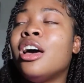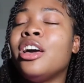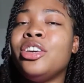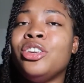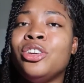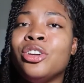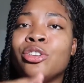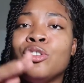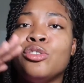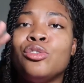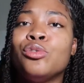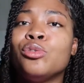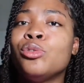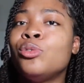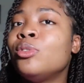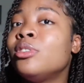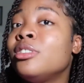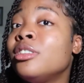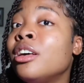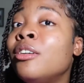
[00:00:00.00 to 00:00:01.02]
your true
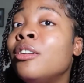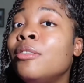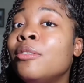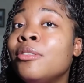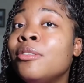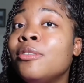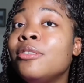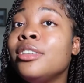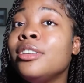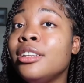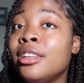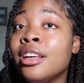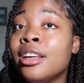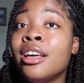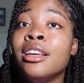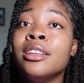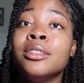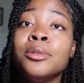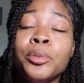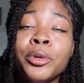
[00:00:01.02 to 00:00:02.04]
self. Yeah,
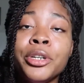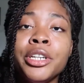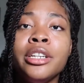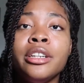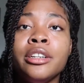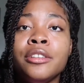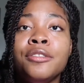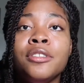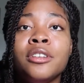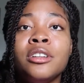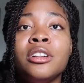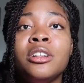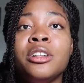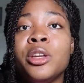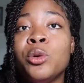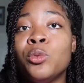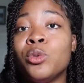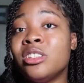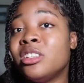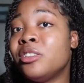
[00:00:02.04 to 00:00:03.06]
it's pretty difficult. It
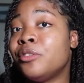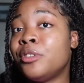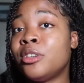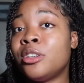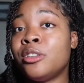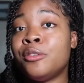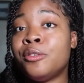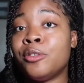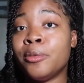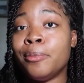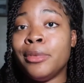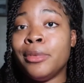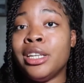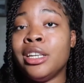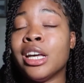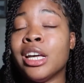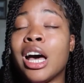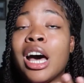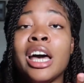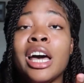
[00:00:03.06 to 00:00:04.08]
was difficult for
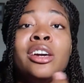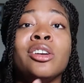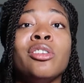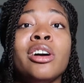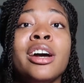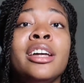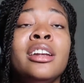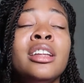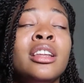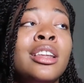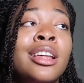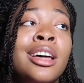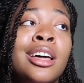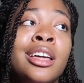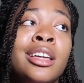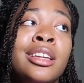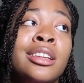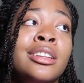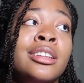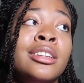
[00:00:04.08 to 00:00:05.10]
me. I cried a
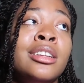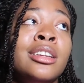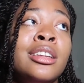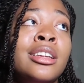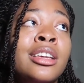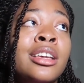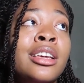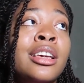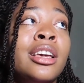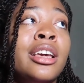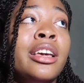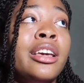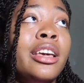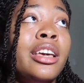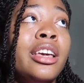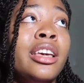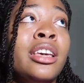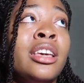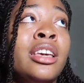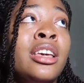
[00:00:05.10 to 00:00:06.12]
lot,
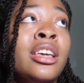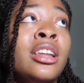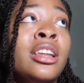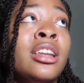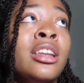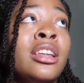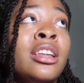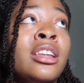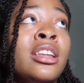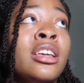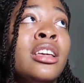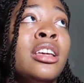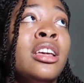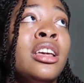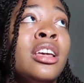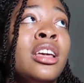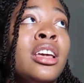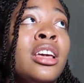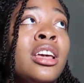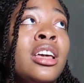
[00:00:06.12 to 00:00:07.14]
and
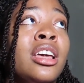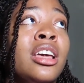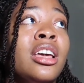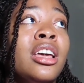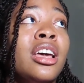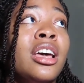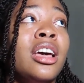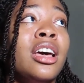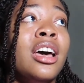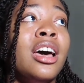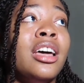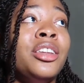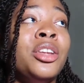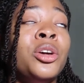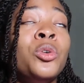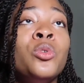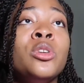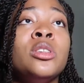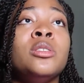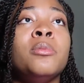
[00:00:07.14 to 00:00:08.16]
there
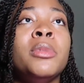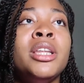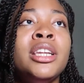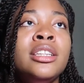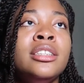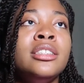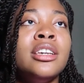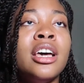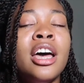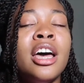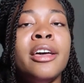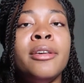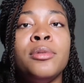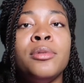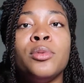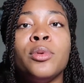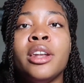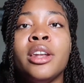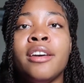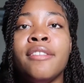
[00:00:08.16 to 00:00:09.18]
was many times
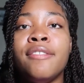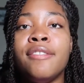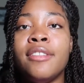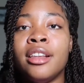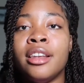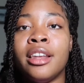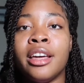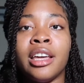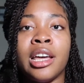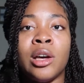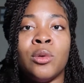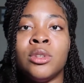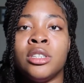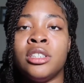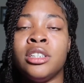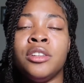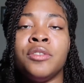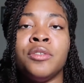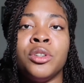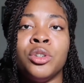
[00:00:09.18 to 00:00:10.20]
when I felt like I
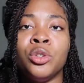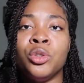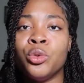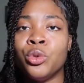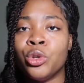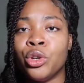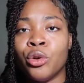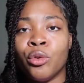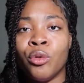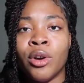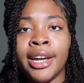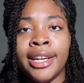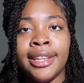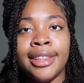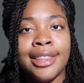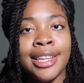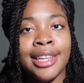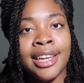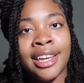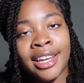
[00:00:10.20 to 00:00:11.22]
wasn't even doing the right
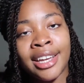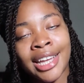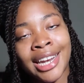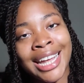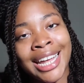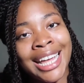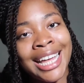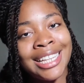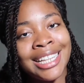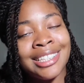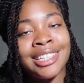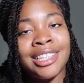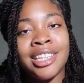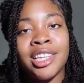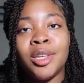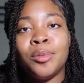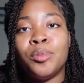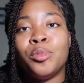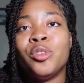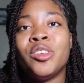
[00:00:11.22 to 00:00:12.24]
thing, and I had to
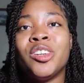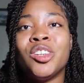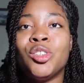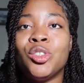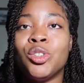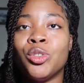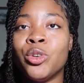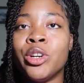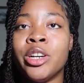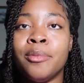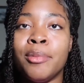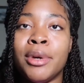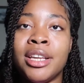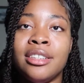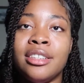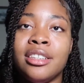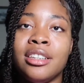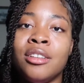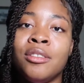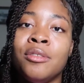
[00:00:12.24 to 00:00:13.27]
keep reassuring
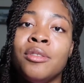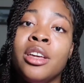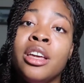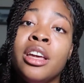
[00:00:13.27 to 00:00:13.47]
myself.